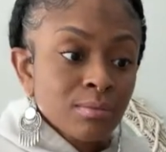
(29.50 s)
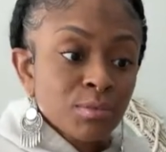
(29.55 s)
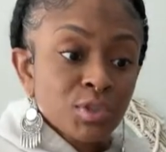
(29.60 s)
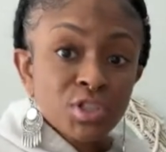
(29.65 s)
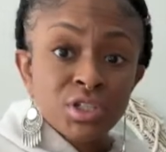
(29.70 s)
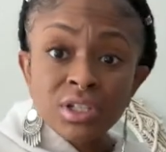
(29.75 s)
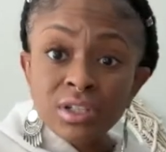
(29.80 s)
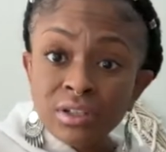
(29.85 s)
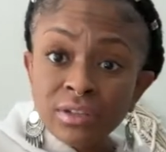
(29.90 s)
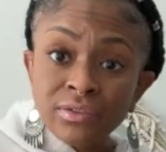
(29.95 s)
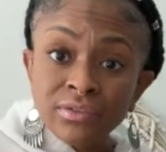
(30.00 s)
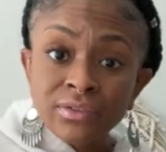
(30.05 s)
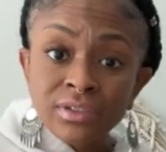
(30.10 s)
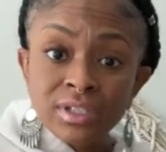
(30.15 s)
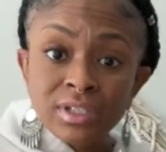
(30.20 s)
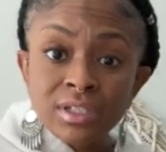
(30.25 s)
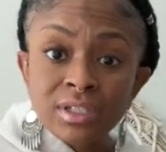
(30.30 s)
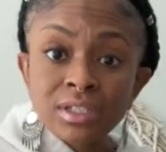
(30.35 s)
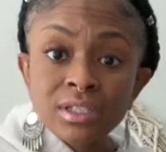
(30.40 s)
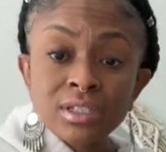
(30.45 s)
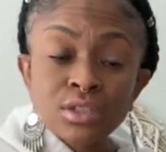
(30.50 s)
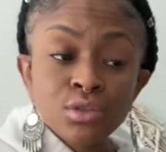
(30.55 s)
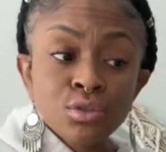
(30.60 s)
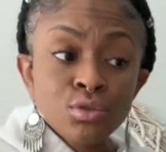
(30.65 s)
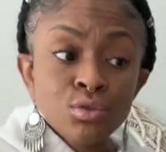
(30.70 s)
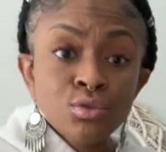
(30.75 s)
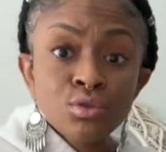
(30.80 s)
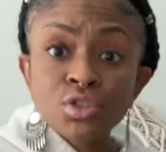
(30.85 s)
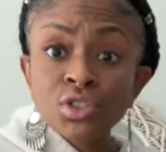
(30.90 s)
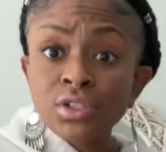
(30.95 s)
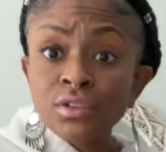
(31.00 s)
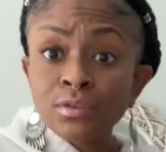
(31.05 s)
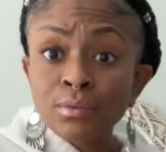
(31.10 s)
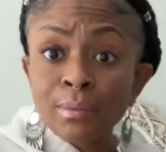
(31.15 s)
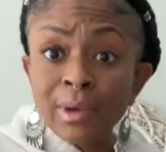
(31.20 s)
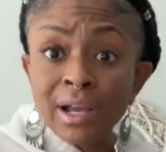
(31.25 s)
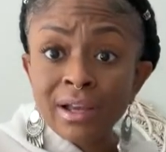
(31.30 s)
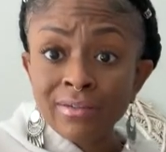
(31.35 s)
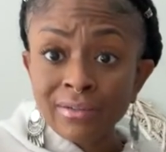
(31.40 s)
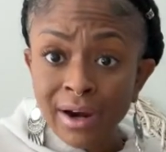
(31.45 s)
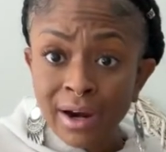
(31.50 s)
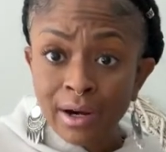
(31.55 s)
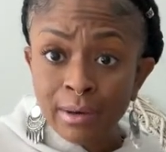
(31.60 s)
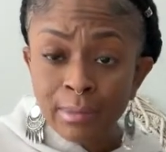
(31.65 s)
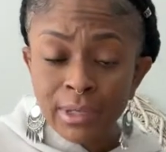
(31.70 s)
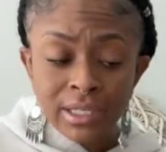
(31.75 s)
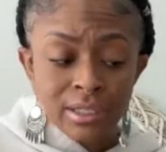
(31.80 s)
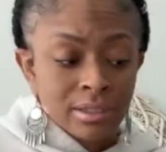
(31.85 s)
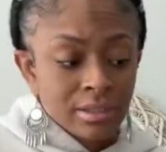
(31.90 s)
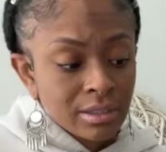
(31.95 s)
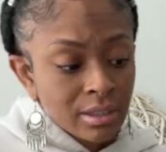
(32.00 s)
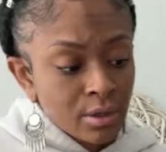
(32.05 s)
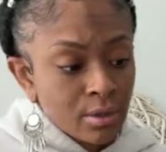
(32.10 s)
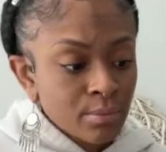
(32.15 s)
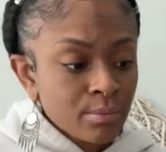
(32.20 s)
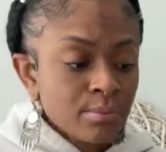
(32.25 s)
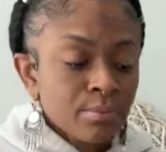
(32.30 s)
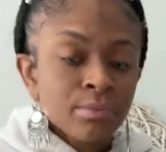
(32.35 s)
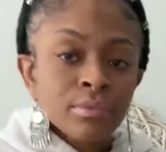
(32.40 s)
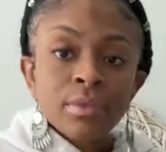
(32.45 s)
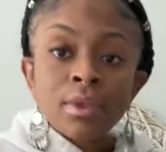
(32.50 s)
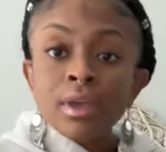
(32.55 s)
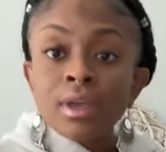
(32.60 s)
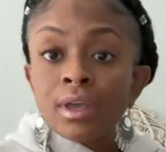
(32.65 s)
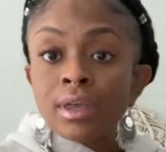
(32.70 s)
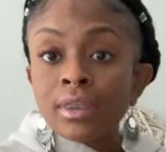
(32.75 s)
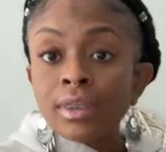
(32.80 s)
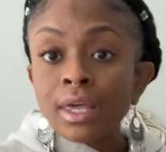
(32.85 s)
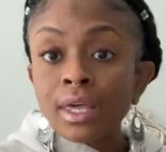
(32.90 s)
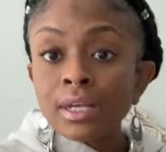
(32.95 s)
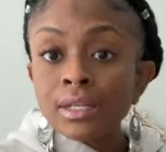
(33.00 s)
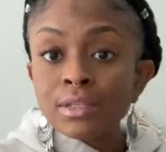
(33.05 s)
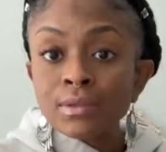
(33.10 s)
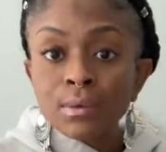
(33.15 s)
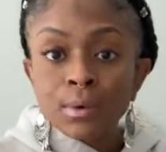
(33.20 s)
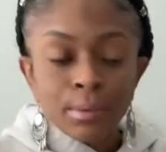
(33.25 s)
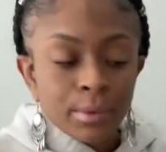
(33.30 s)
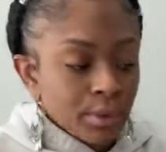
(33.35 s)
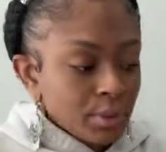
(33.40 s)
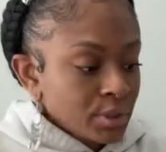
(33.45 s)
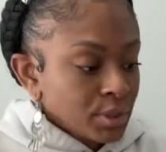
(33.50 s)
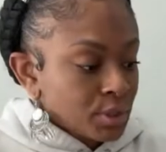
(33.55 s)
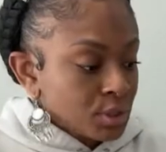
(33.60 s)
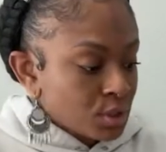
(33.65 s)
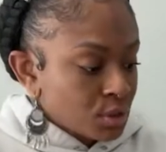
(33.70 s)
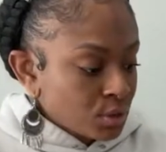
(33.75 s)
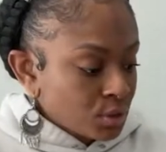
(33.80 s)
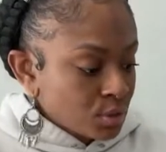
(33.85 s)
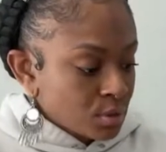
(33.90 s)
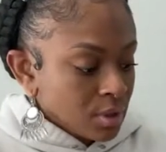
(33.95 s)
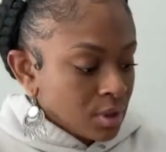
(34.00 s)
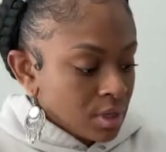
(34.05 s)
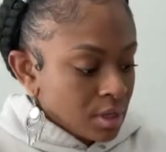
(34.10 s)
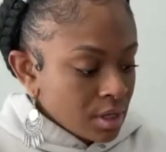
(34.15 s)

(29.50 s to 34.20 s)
shift is to shift my environment. So that is what we're gonna do.